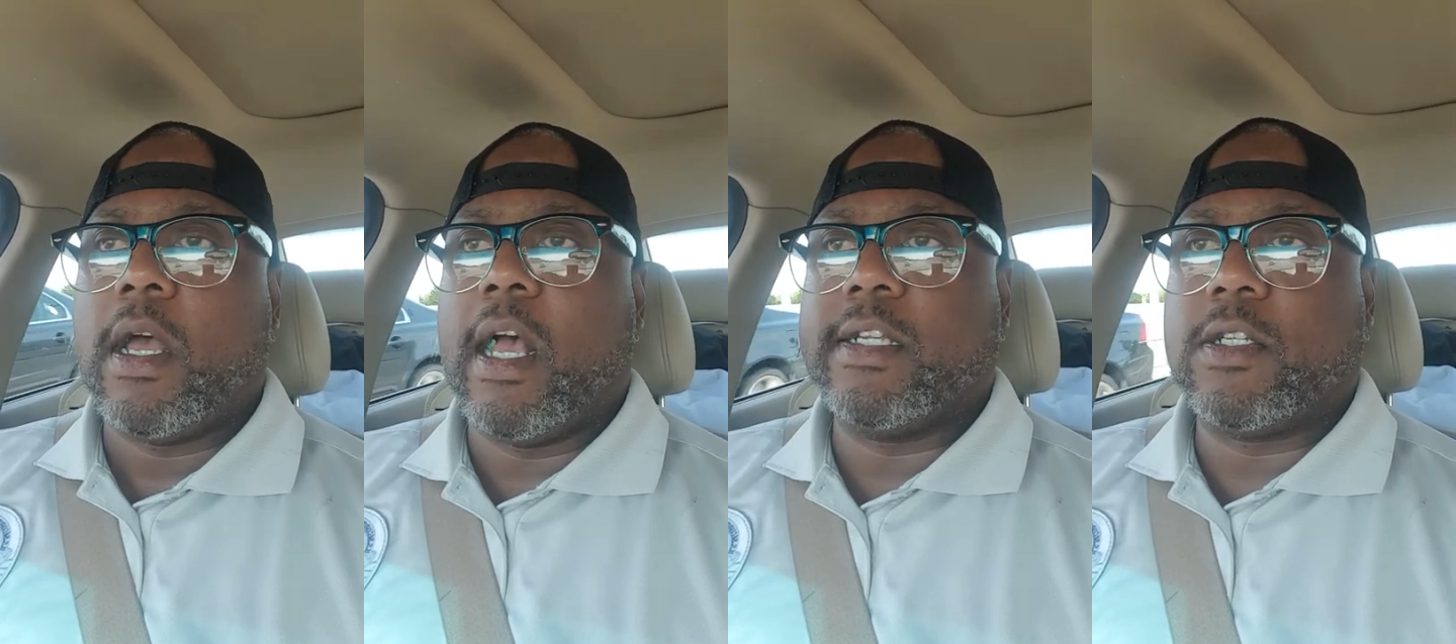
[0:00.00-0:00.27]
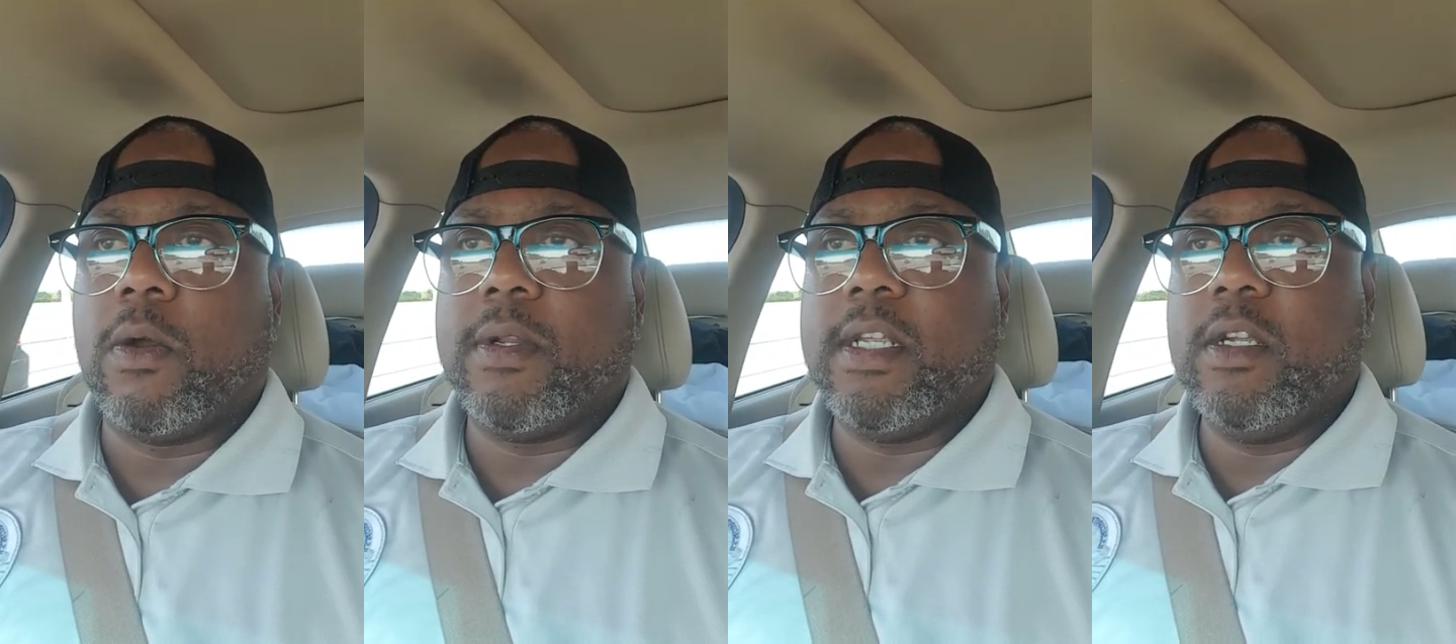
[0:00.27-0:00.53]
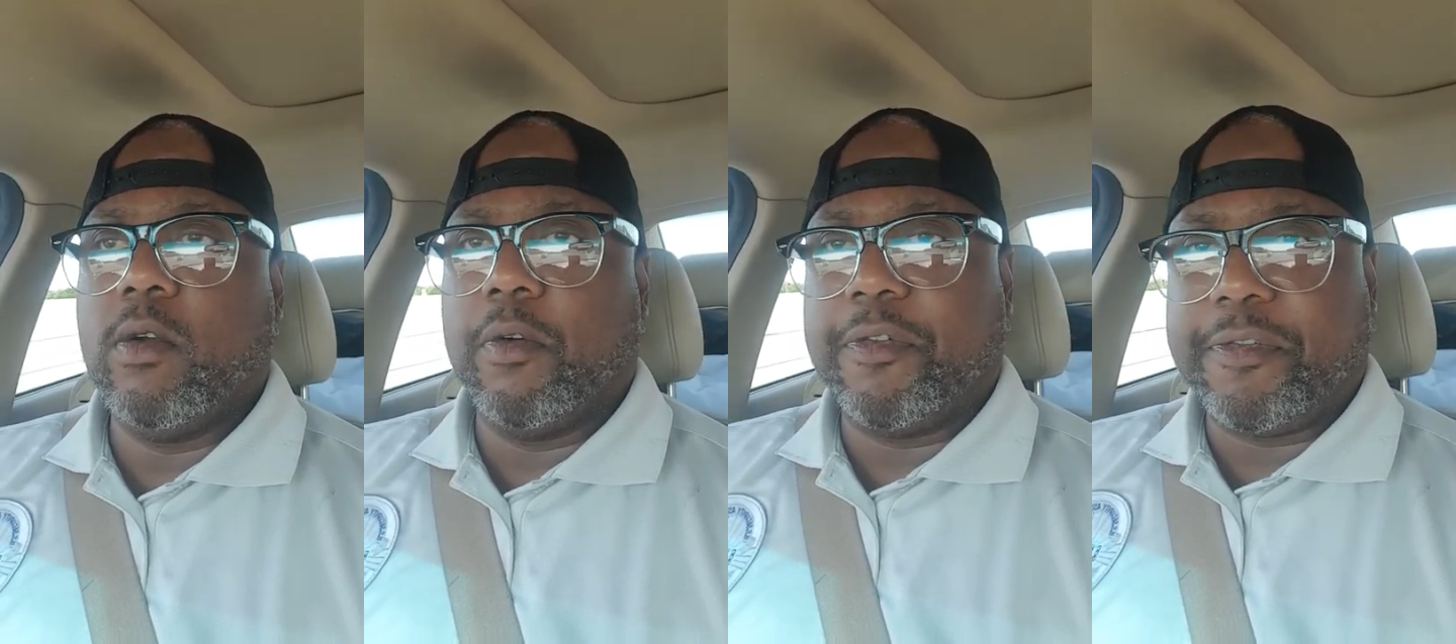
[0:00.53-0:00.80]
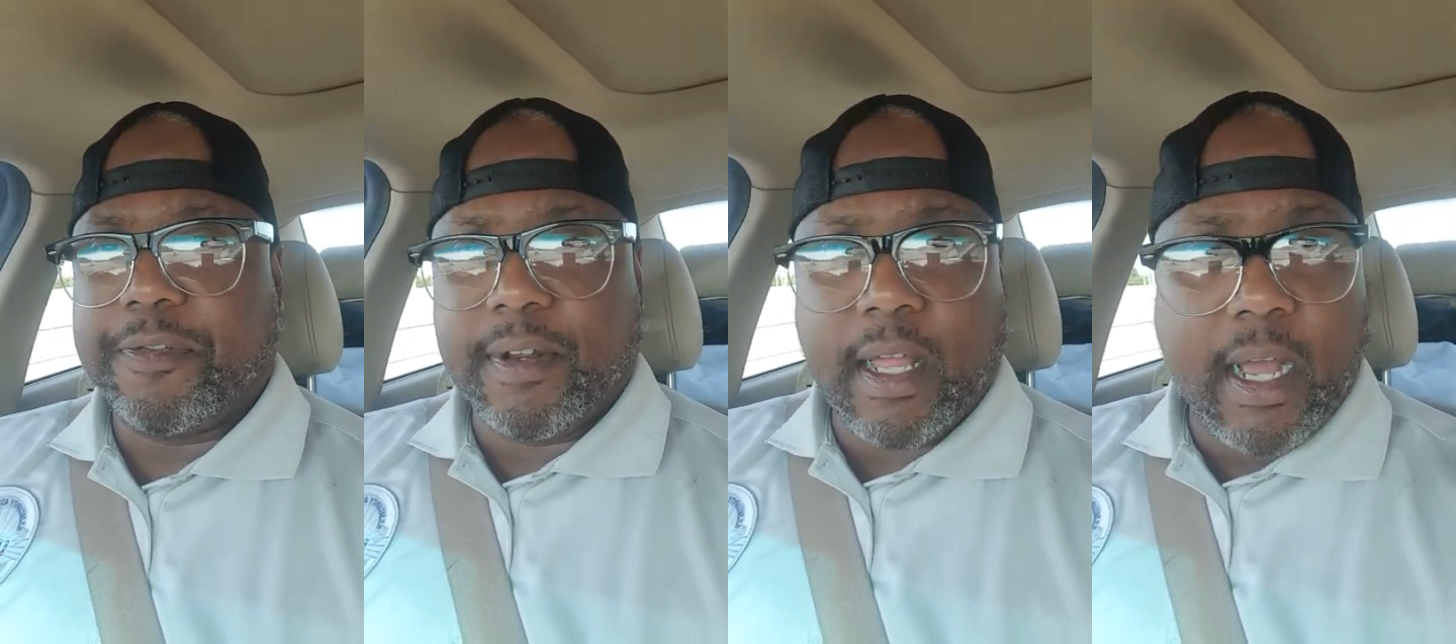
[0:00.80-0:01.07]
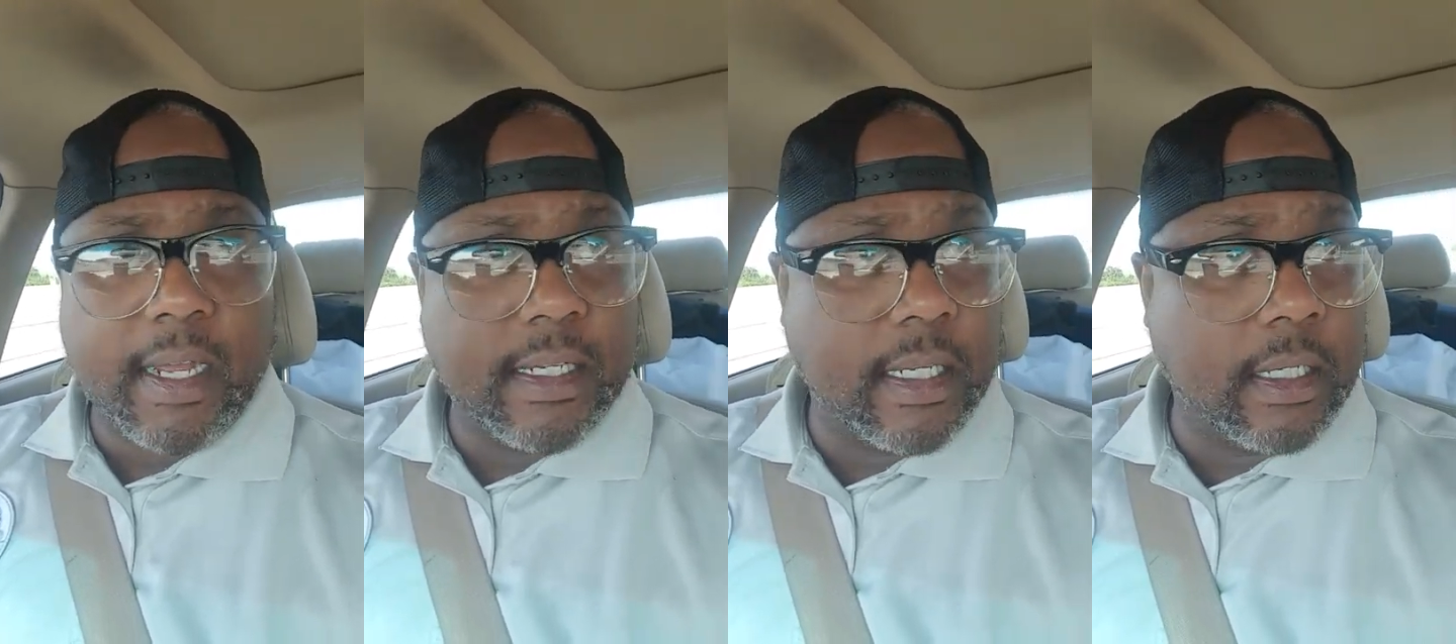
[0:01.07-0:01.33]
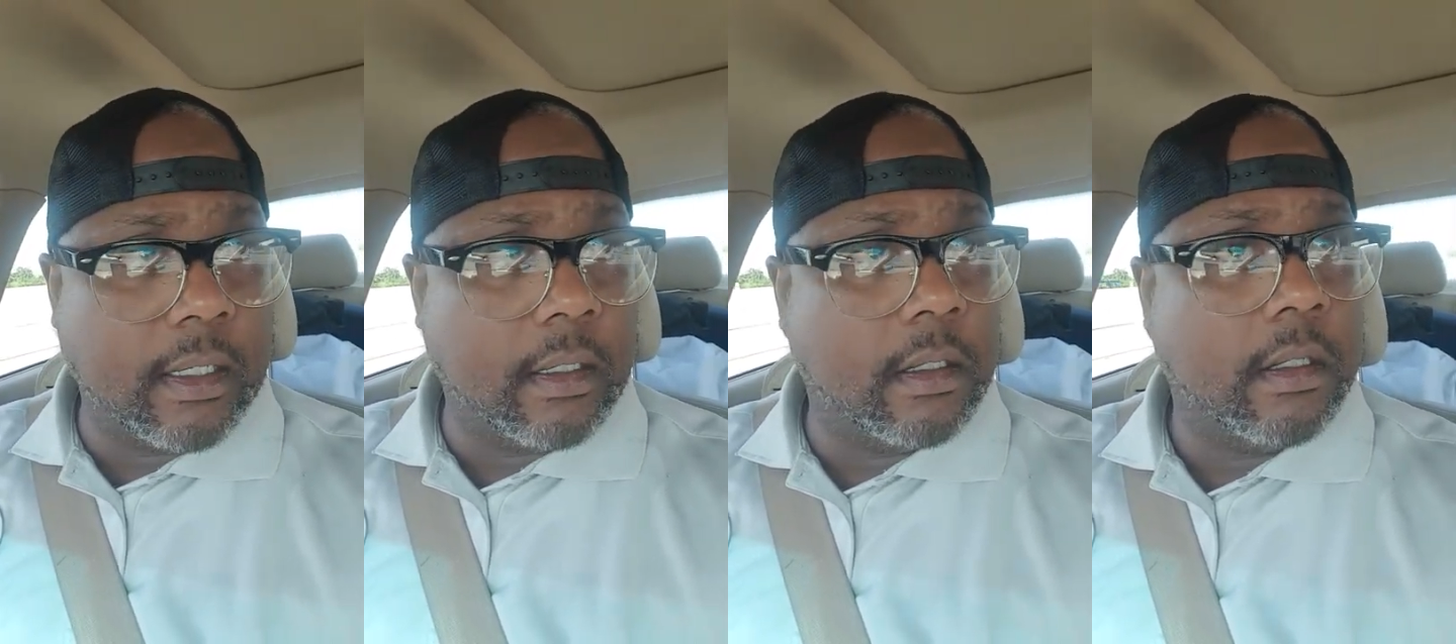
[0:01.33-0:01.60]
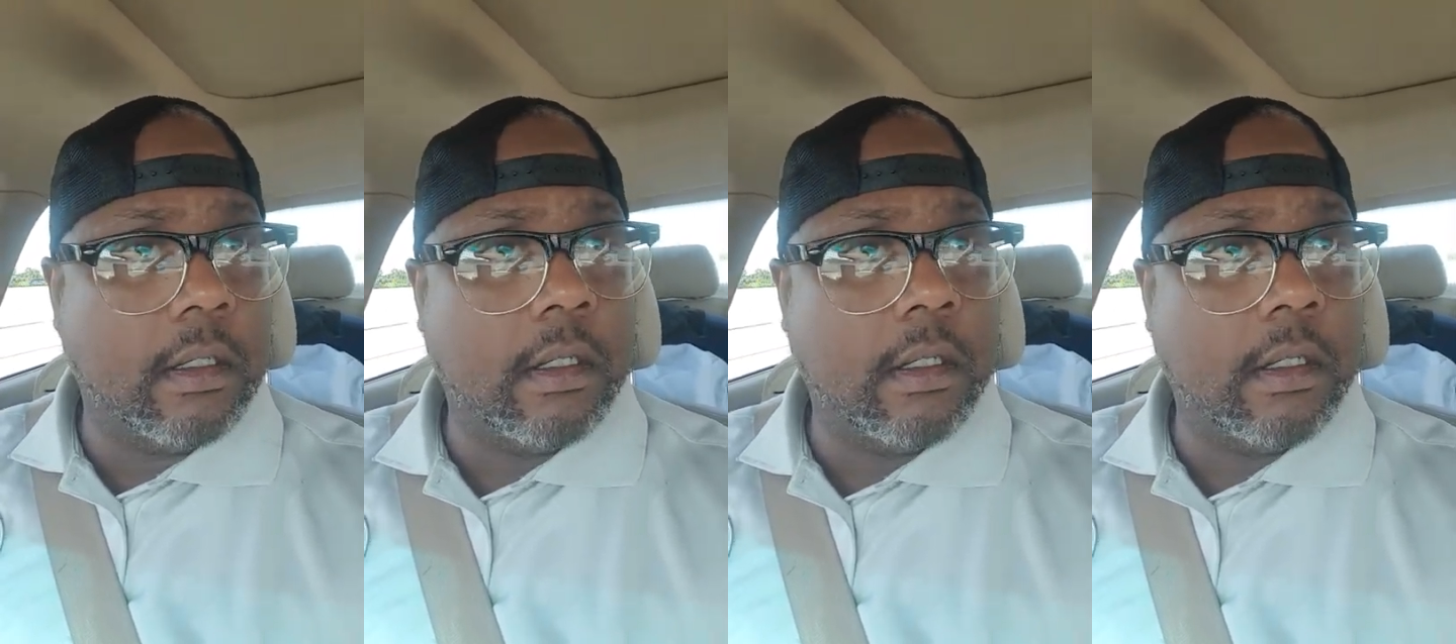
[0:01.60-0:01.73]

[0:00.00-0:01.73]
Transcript: I saw an eagle flying.